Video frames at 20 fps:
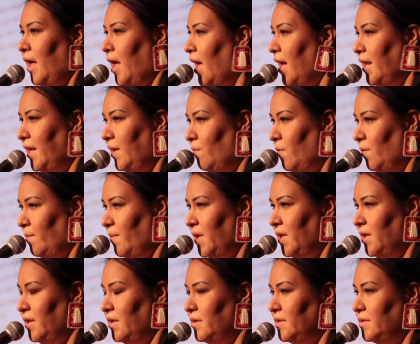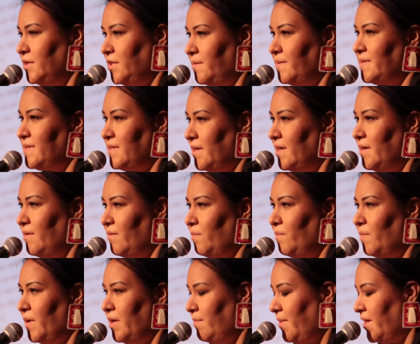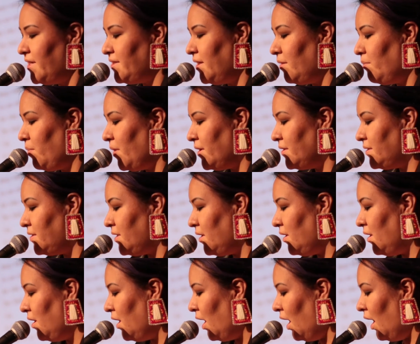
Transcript: any woman. She was one amazing person.